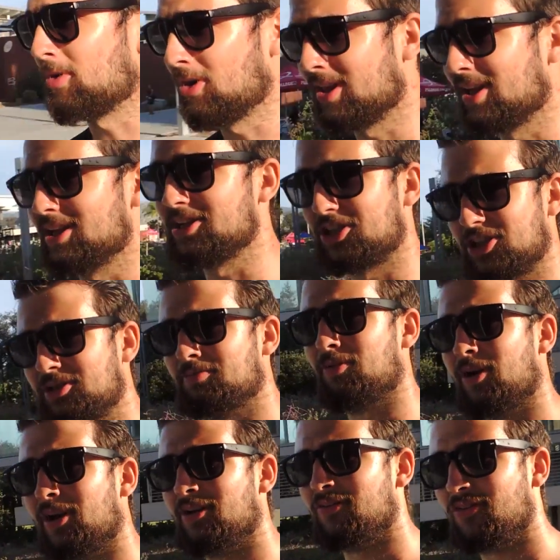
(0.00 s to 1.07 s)
I'm going to eat sheep
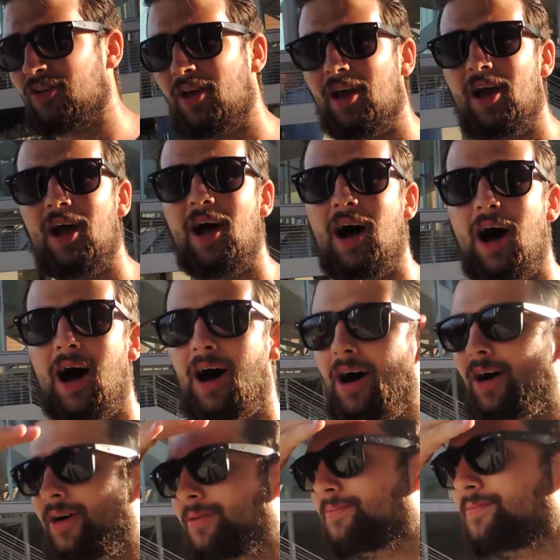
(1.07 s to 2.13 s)
brains
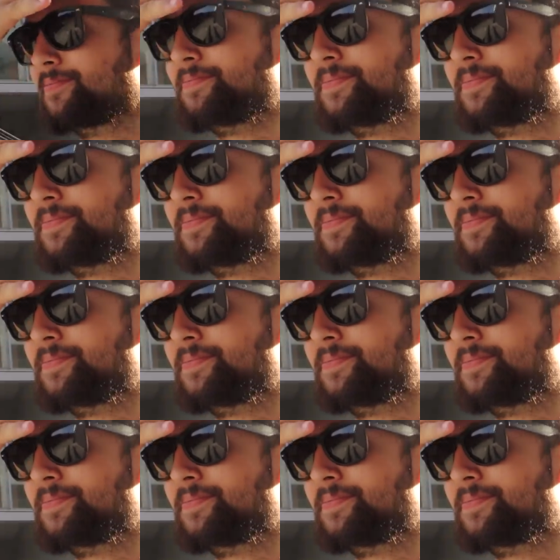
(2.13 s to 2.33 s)
um,